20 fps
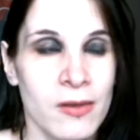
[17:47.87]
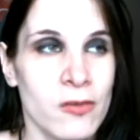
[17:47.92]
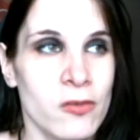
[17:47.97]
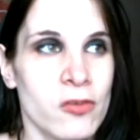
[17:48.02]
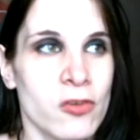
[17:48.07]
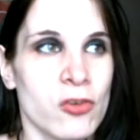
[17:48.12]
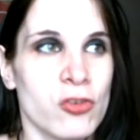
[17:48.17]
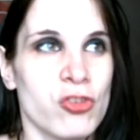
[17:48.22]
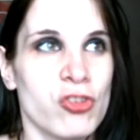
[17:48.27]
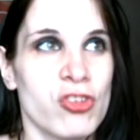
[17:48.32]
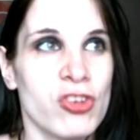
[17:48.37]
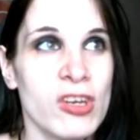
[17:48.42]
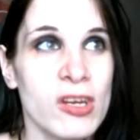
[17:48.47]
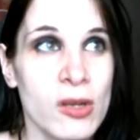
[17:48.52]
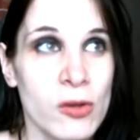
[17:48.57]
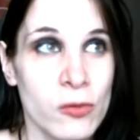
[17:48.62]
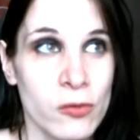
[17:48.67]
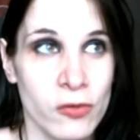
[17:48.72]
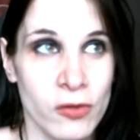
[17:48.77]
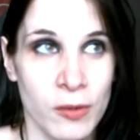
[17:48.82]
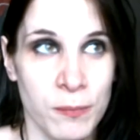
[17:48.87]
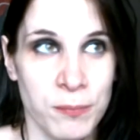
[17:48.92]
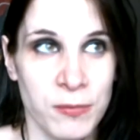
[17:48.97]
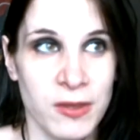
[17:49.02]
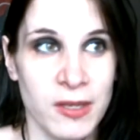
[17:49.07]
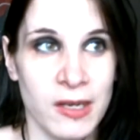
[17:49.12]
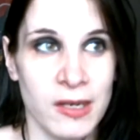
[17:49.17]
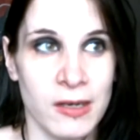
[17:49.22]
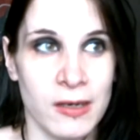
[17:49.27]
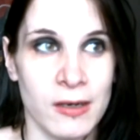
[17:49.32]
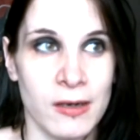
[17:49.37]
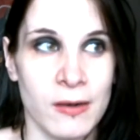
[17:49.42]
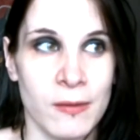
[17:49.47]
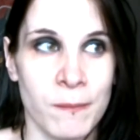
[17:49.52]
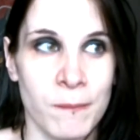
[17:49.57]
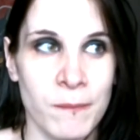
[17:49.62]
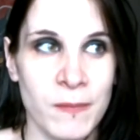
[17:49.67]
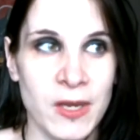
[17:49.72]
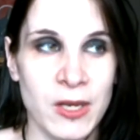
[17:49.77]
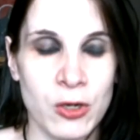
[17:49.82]
So she goes up there
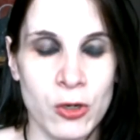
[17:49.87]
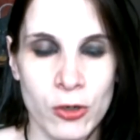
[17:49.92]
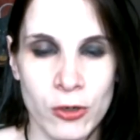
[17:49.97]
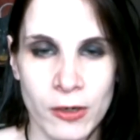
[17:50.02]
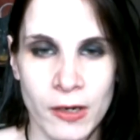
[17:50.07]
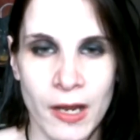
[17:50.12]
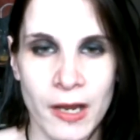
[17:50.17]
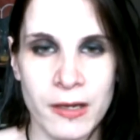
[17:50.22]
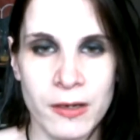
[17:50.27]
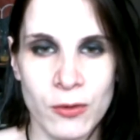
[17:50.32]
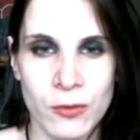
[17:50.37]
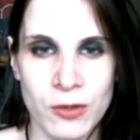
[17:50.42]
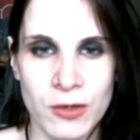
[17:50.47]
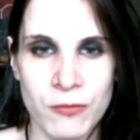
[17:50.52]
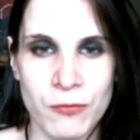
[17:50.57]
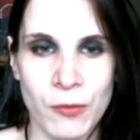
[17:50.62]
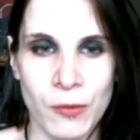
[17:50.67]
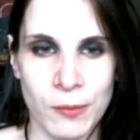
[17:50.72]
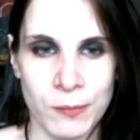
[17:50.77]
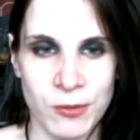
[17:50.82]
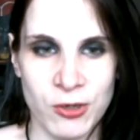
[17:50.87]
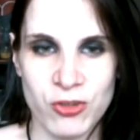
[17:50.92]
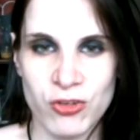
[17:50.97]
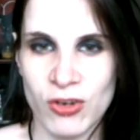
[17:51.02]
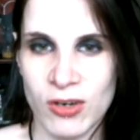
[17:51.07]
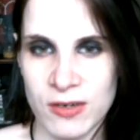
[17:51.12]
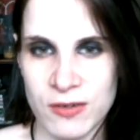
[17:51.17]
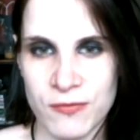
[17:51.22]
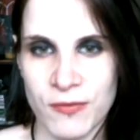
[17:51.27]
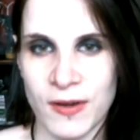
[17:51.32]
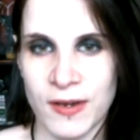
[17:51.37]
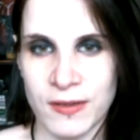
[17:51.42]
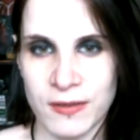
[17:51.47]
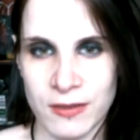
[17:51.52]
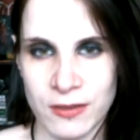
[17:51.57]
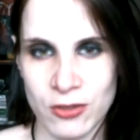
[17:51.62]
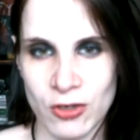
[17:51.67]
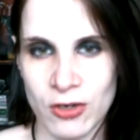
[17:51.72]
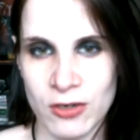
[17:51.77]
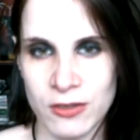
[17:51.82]
in her coyote form to try to find
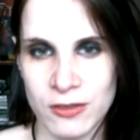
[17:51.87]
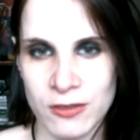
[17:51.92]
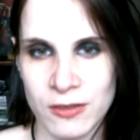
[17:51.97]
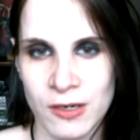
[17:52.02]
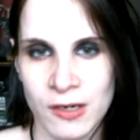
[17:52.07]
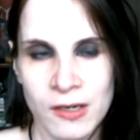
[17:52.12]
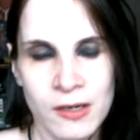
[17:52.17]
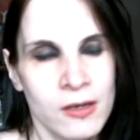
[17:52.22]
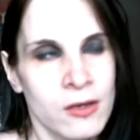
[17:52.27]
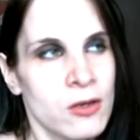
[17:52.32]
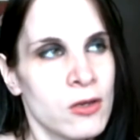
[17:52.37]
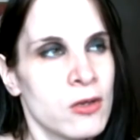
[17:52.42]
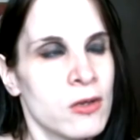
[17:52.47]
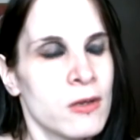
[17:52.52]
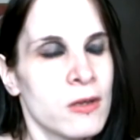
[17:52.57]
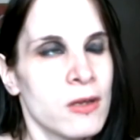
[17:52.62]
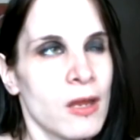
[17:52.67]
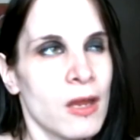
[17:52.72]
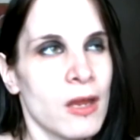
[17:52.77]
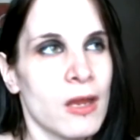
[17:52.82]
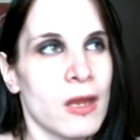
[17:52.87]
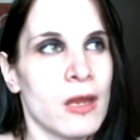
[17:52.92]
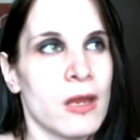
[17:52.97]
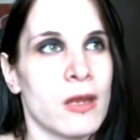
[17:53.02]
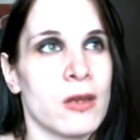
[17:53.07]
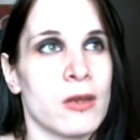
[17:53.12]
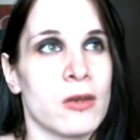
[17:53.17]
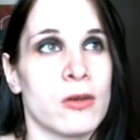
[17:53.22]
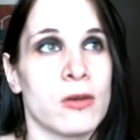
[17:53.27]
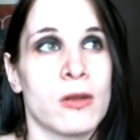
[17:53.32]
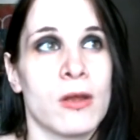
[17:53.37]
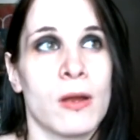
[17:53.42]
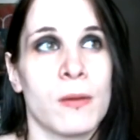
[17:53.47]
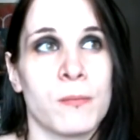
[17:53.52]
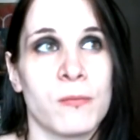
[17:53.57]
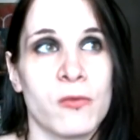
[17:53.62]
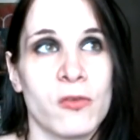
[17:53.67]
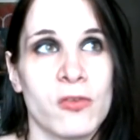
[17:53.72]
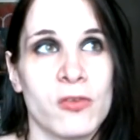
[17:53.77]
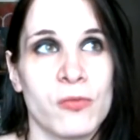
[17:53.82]
the daughter, and
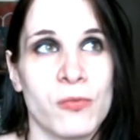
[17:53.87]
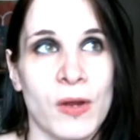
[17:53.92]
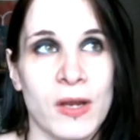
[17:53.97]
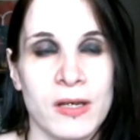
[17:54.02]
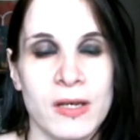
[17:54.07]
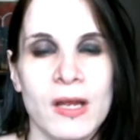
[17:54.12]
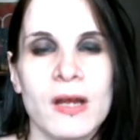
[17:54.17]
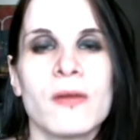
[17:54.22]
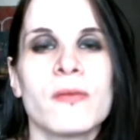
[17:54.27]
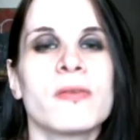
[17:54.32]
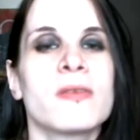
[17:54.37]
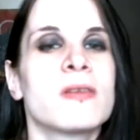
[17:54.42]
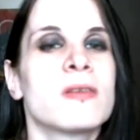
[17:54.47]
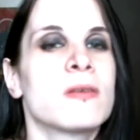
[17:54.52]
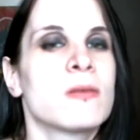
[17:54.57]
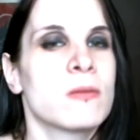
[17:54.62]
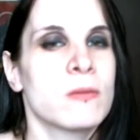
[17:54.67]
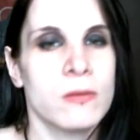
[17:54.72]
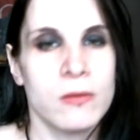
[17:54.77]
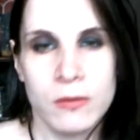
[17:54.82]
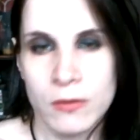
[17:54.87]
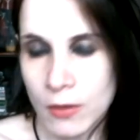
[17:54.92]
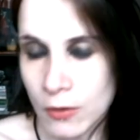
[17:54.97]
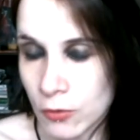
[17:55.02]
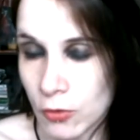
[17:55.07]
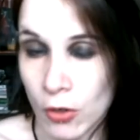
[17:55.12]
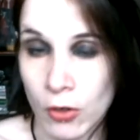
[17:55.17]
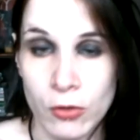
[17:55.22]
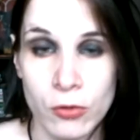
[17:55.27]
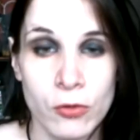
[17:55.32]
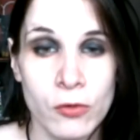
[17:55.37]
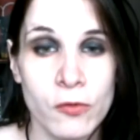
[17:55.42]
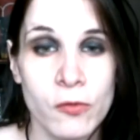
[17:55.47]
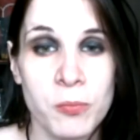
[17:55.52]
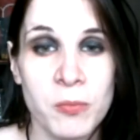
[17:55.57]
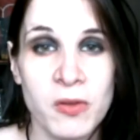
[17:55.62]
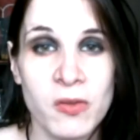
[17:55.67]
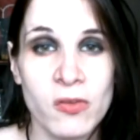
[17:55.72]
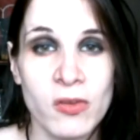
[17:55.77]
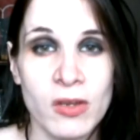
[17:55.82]
comes to find out the daughter is
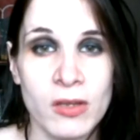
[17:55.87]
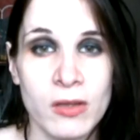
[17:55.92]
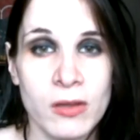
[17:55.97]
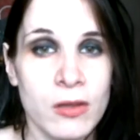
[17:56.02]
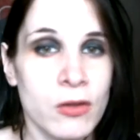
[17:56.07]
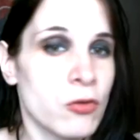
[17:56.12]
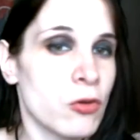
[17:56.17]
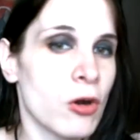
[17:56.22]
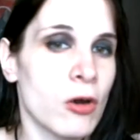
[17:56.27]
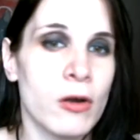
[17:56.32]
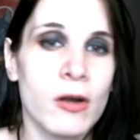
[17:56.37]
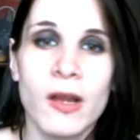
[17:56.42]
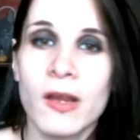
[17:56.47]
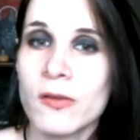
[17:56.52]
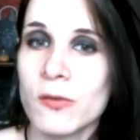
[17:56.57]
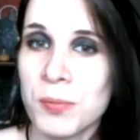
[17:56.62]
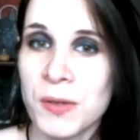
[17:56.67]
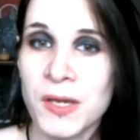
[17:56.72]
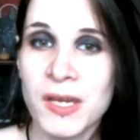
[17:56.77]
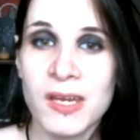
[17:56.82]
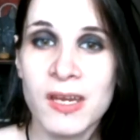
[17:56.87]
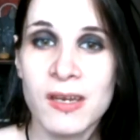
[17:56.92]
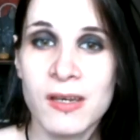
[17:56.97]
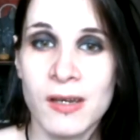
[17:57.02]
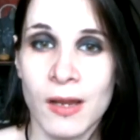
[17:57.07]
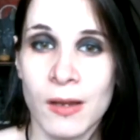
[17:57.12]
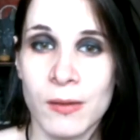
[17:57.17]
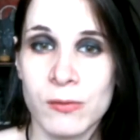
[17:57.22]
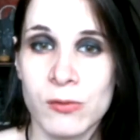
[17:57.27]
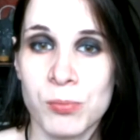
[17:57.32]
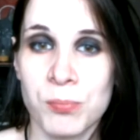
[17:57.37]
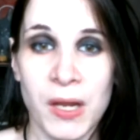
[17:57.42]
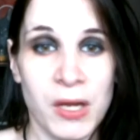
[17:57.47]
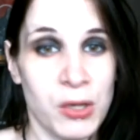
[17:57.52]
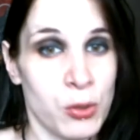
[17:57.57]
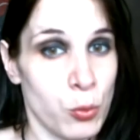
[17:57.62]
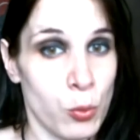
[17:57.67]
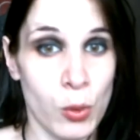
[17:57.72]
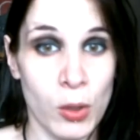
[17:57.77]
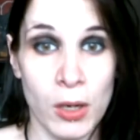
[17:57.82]
missing. The daughter has been kidnapped by
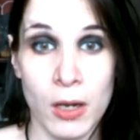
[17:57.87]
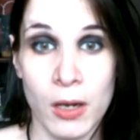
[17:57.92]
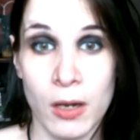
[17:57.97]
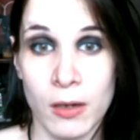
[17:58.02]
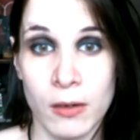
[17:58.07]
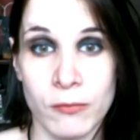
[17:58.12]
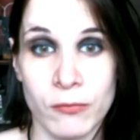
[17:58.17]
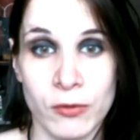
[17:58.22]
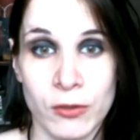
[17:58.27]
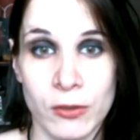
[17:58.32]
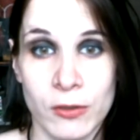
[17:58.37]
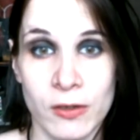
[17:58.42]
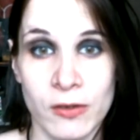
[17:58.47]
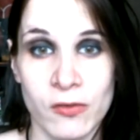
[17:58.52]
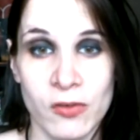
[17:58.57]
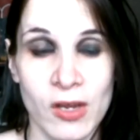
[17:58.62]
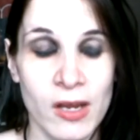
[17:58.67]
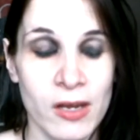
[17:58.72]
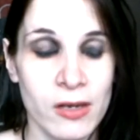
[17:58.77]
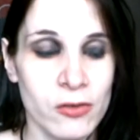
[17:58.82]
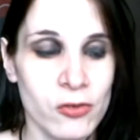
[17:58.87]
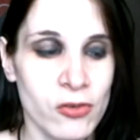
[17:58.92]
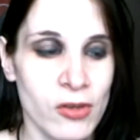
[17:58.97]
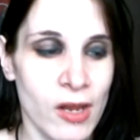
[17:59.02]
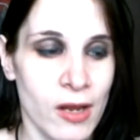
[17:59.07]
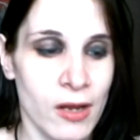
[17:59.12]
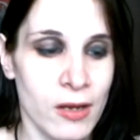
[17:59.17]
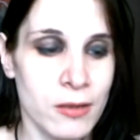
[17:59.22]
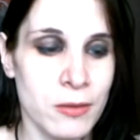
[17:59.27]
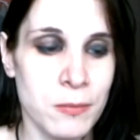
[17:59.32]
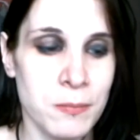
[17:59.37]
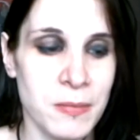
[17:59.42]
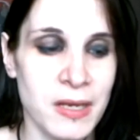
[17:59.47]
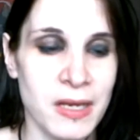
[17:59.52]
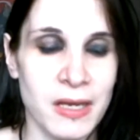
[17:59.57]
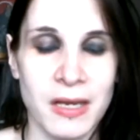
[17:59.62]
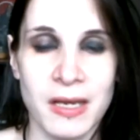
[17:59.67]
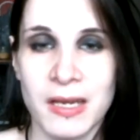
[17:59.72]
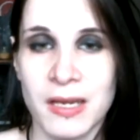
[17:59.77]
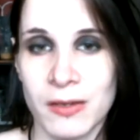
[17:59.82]
whoever attacked Adam
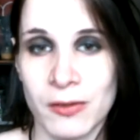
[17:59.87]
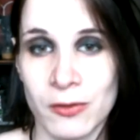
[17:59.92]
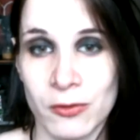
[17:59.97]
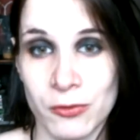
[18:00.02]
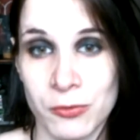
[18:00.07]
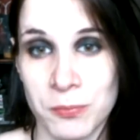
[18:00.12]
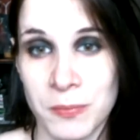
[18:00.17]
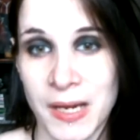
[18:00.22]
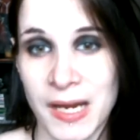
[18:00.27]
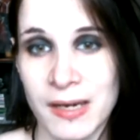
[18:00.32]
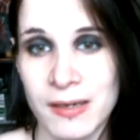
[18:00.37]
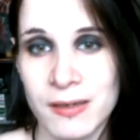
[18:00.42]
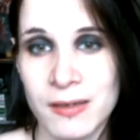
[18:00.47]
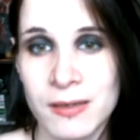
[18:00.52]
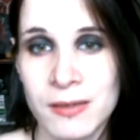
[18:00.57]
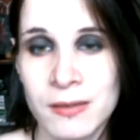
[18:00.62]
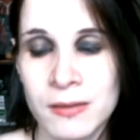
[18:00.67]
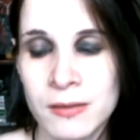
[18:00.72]
and killed Mac.